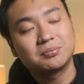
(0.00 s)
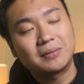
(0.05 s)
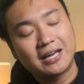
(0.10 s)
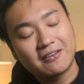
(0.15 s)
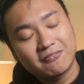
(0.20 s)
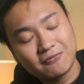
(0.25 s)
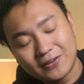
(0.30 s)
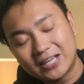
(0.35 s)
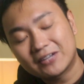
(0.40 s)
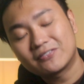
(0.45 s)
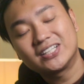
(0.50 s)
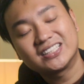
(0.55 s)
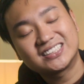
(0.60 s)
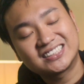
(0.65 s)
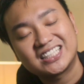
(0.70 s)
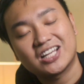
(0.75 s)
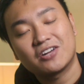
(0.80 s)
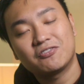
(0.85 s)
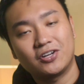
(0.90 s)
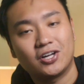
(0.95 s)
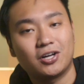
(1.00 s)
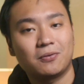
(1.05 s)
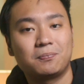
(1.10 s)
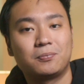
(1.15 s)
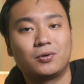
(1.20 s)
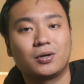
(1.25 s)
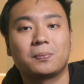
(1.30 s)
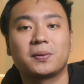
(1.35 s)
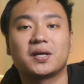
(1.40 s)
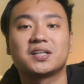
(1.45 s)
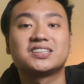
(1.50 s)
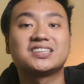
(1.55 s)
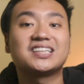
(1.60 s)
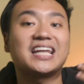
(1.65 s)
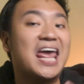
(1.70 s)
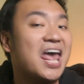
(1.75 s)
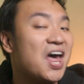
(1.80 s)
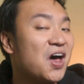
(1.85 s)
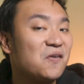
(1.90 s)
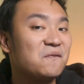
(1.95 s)
is my favorite self-help book because it
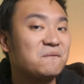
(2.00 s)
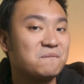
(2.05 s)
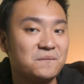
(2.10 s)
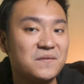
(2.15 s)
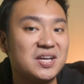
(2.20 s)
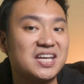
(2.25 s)
helped